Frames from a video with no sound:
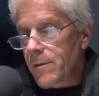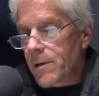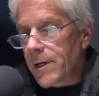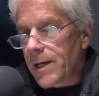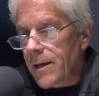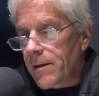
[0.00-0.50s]

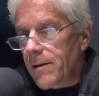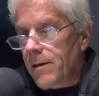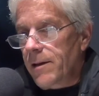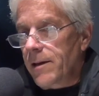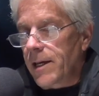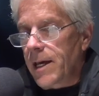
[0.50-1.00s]
Again, an
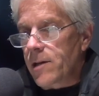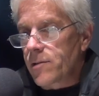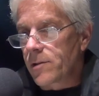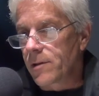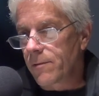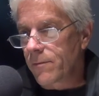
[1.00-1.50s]

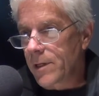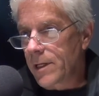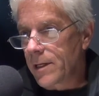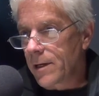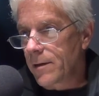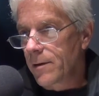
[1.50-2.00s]
indication of
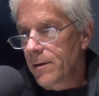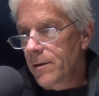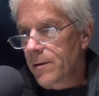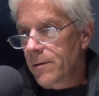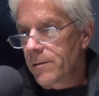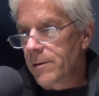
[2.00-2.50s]
the
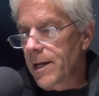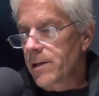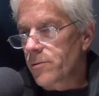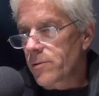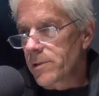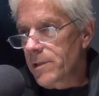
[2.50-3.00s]

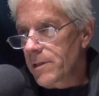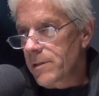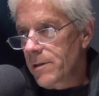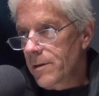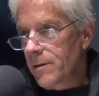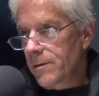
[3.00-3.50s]

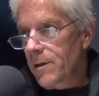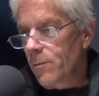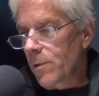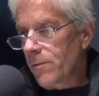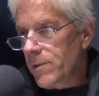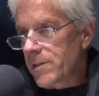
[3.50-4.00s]
dangerousness
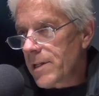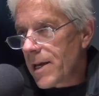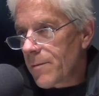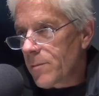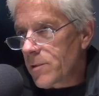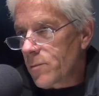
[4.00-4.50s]
that we've
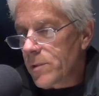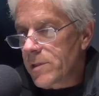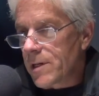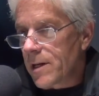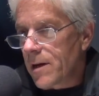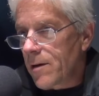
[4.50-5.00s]
established. We
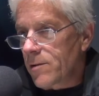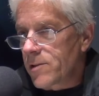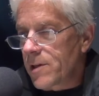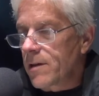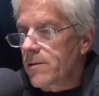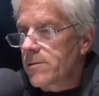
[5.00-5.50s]
set
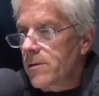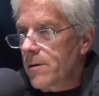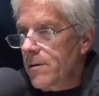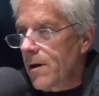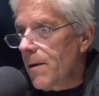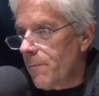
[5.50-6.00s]
ourselves
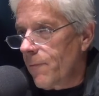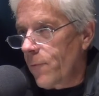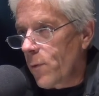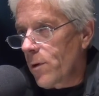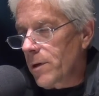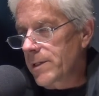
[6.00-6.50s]
up
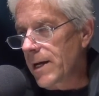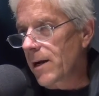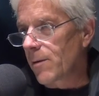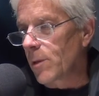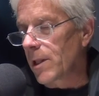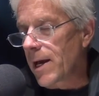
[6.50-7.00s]
for a
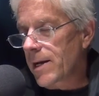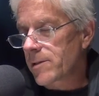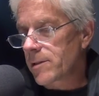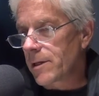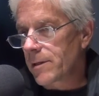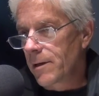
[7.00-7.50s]
terrible
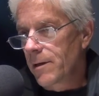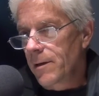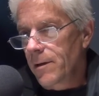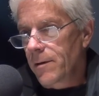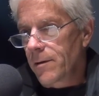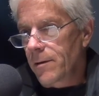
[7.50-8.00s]
accident.
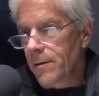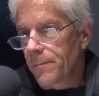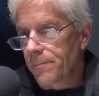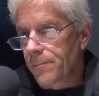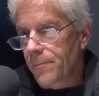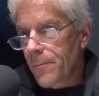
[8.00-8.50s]

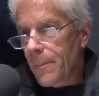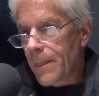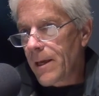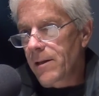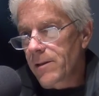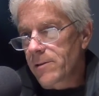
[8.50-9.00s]

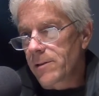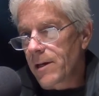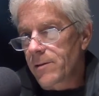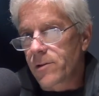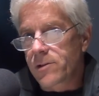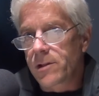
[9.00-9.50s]
And it's
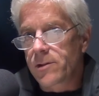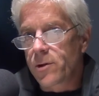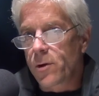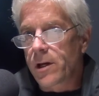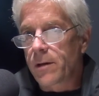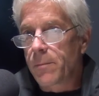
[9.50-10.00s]
not just a
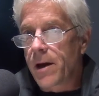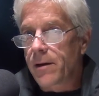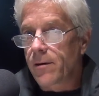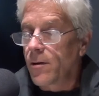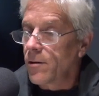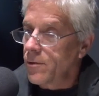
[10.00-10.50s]
joking
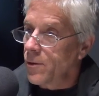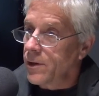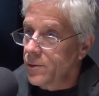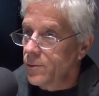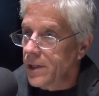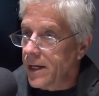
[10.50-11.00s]
matter, although I
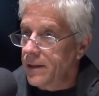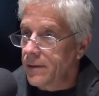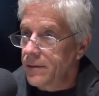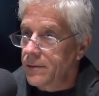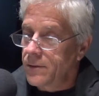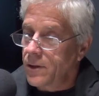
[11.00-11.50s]
do like
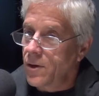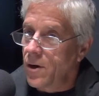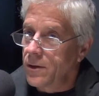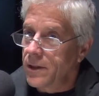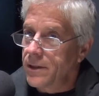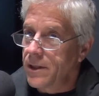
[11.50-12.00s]
to
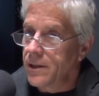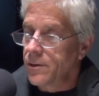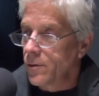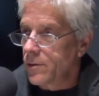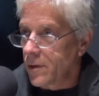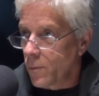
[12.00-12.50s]
call it the
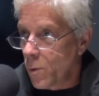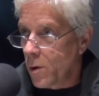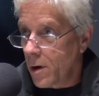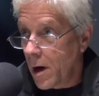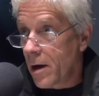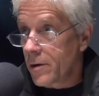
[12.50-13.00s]
nuclear
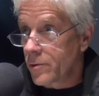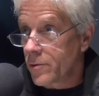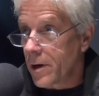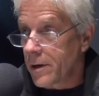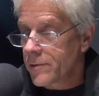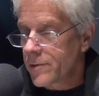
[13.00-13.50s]
war on
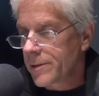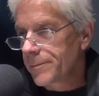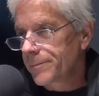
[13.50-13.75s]
drugs.